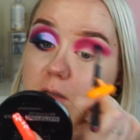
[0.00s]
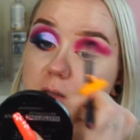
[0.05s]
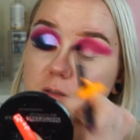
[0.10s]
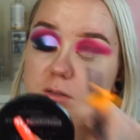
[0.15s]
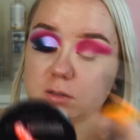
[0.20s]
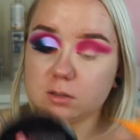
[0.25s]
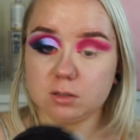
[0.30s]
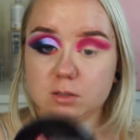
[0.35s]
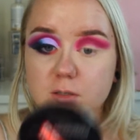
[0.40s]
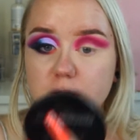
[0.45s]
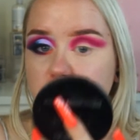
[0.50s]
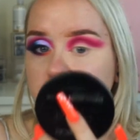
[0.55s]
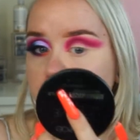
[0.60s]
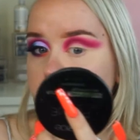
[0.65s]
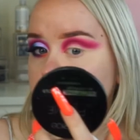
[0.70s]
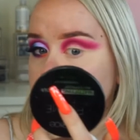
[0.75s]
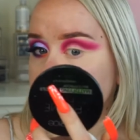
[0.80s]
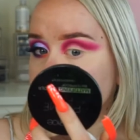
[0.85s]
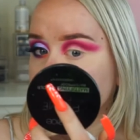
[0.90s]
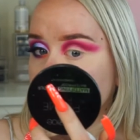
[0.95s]
So
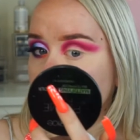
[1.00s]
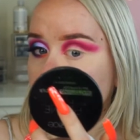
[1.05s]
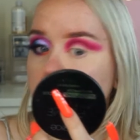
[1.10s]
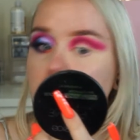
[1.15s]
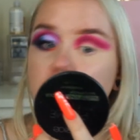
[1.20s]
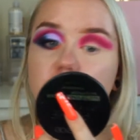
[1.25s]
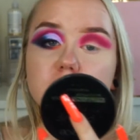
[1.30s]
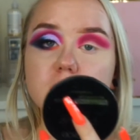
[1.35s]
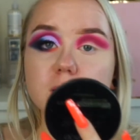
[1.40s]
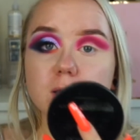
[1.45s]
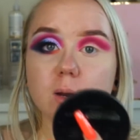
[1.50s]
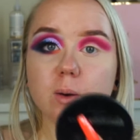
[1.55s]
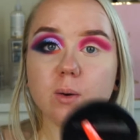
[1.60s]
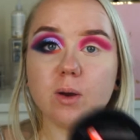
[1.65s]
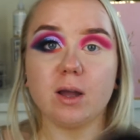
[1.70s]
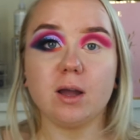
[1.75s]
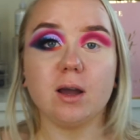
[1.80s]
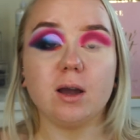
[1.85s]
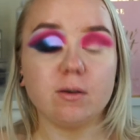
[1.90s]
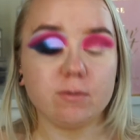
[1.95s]
now I
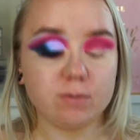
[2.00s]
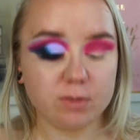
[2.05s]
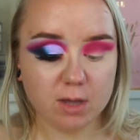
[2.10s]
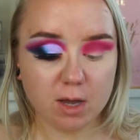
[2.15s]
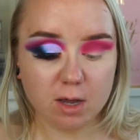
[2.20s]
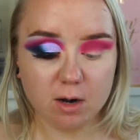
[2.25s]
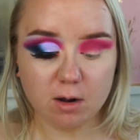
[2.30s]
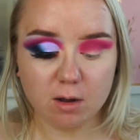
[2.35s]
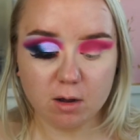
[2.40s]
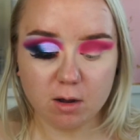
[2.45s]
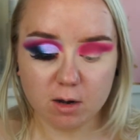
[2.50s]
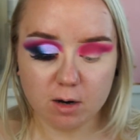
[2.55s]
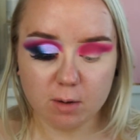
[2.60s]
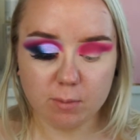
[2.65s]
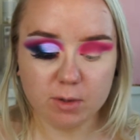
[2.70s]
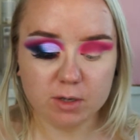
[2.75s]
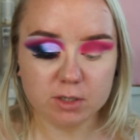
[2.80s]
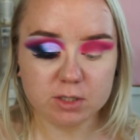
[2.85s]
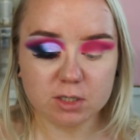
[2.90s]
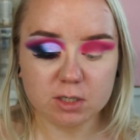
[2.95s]
have that on. I'm
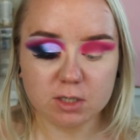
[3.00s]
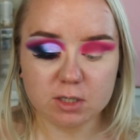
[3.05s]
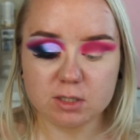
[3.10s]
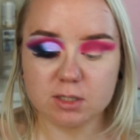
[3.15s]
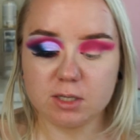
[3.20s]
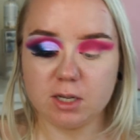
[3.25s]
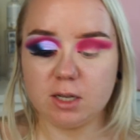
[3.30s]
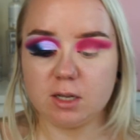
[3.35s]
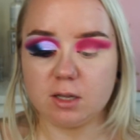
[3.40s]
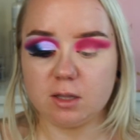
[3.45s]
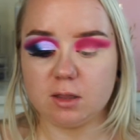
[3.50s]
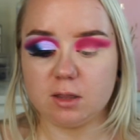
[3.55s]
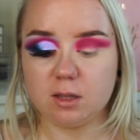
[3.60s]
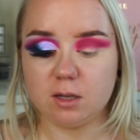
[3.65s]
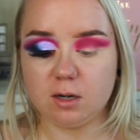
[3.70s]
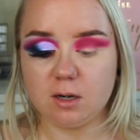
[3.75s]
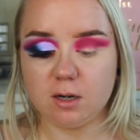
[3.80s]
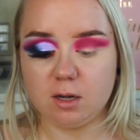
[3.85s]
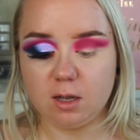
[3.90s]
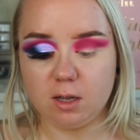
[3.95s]
actually going to take the
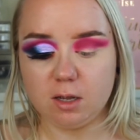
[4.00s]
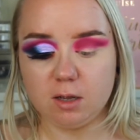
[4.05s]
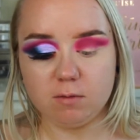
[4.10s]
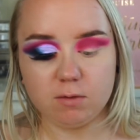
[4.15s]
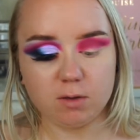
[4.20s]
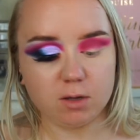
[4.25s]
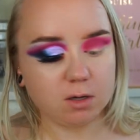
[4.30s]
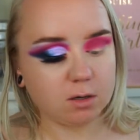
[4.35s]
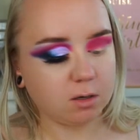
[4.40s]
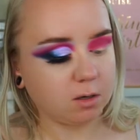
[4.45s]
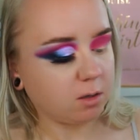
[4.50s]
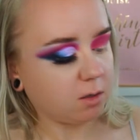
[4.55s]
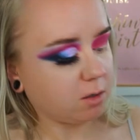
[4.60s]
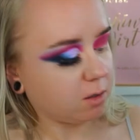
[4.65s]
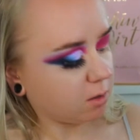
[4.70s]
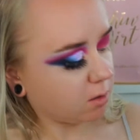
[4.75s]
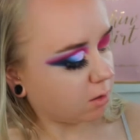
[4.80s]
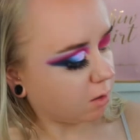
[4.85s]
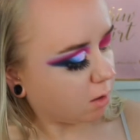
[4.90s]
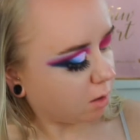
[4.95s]
navy color
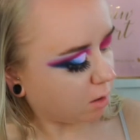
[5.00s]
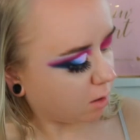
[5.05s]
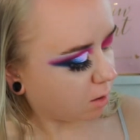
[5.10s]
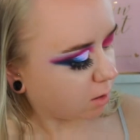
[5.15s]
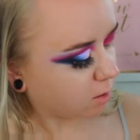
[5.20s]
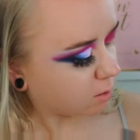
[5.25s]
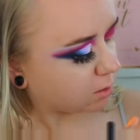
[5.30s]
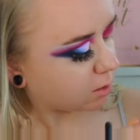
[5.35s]
called